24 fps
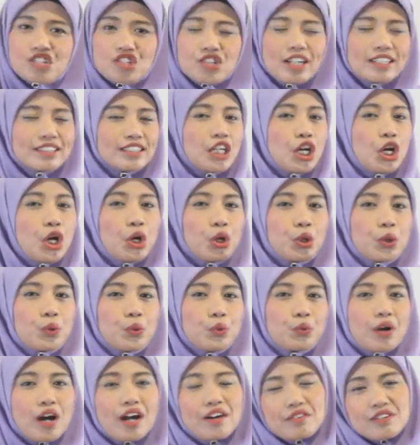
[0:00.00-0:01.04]
as
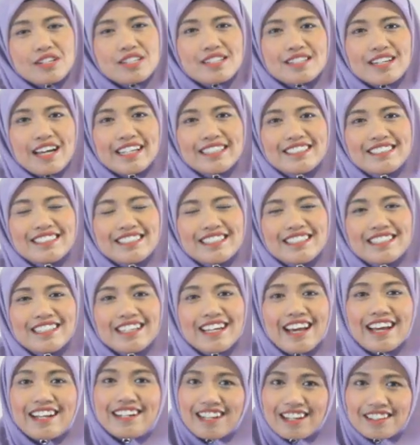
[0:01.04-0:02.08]
Quran reciting
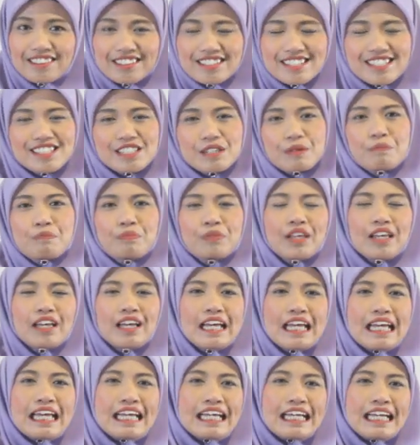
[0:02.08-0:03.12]
and others.
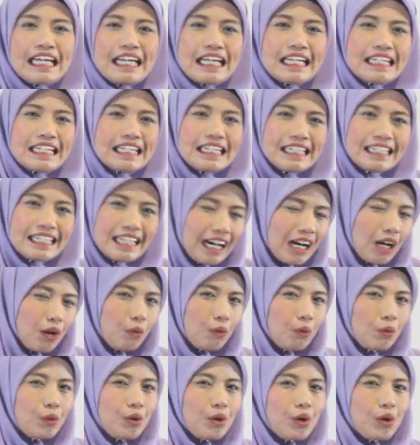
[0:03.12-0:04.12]
Now,